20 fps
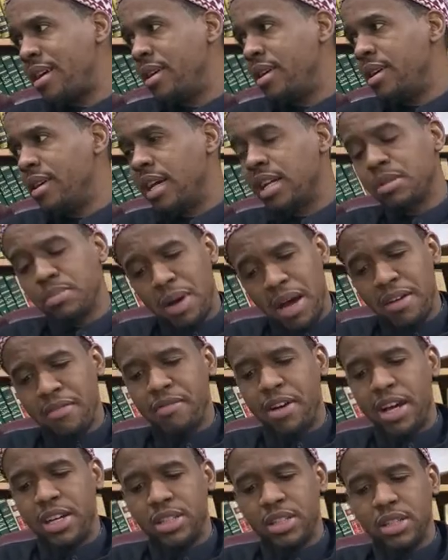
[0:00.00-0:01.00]
That's my
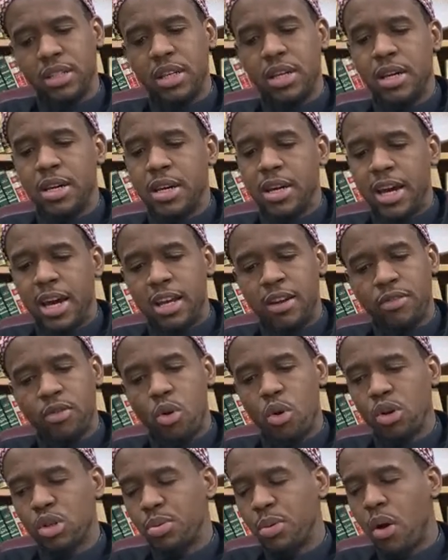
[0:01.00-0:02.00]
advice. And of
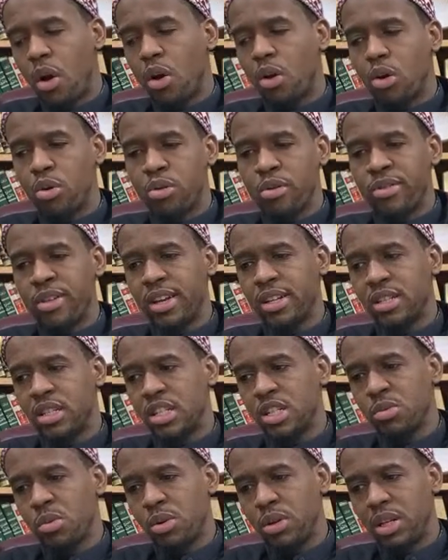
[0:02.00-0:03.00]
course, we all go through things in this
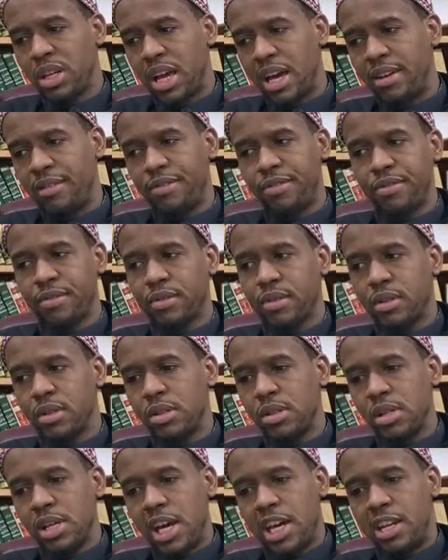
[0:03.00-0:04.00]
worldly life,
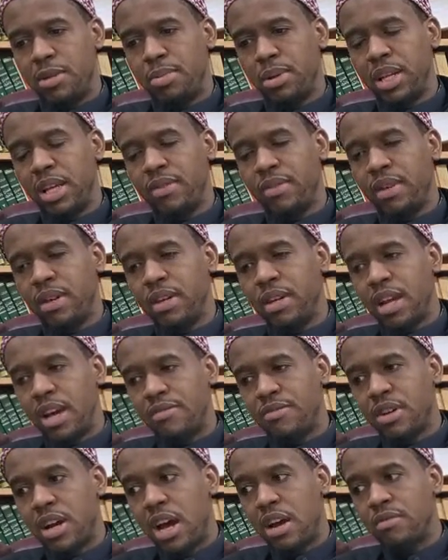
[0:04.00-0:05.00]
and a believer
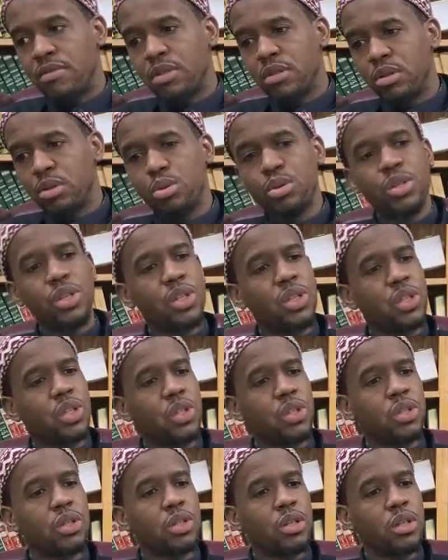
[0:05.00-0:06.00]
never ever loses.
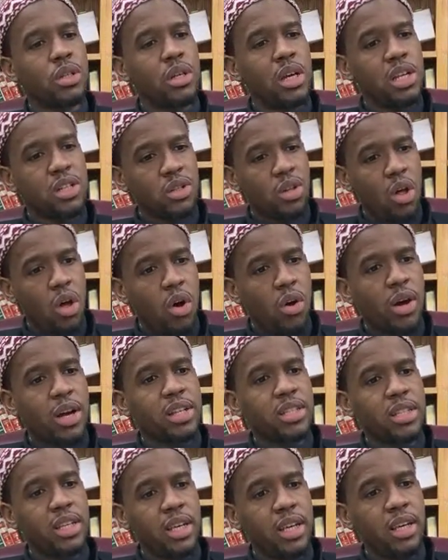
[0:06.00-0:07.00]
As long as
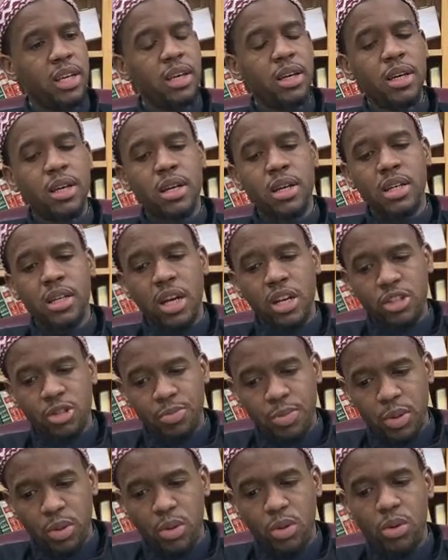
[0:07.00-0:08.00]
he
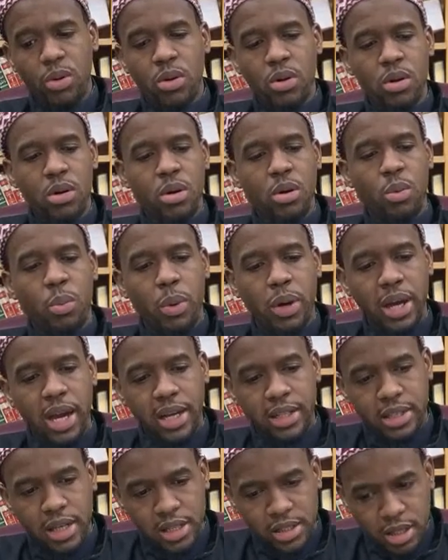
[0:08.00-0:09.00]
yasbiru wa
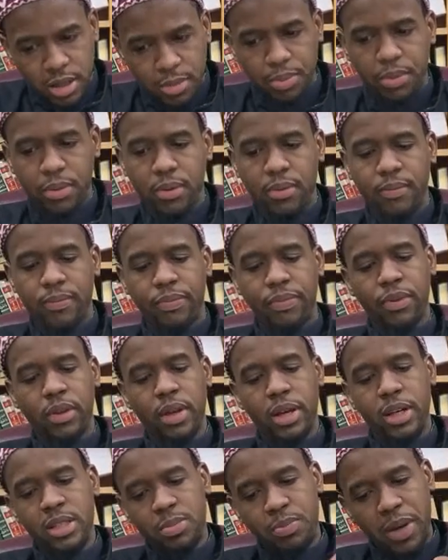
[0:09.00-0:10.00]
yahtasib,
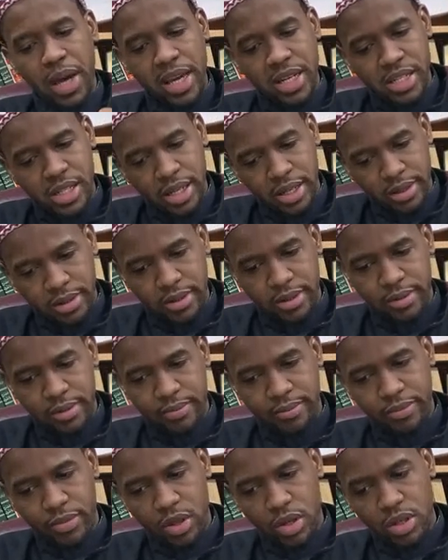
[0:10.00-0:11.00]
he's patient,
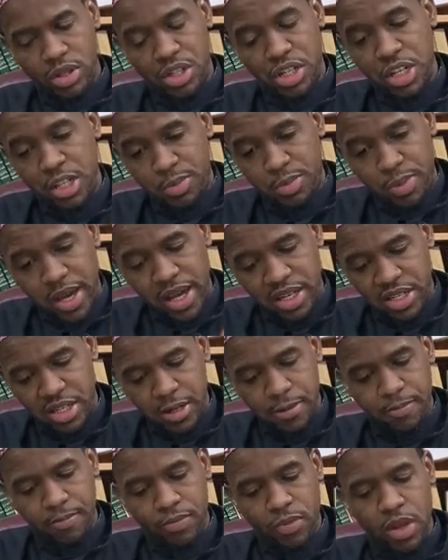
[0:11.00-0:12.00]
she's
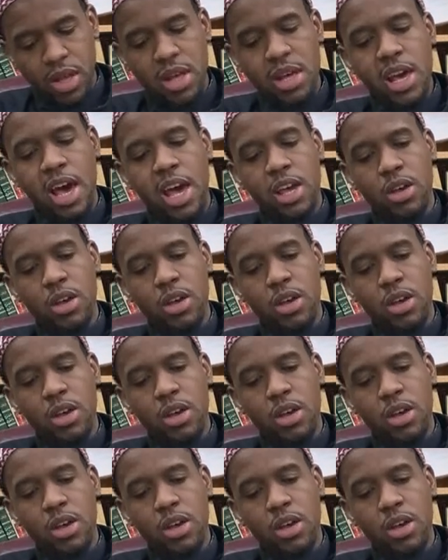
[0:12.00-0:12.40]
patient, and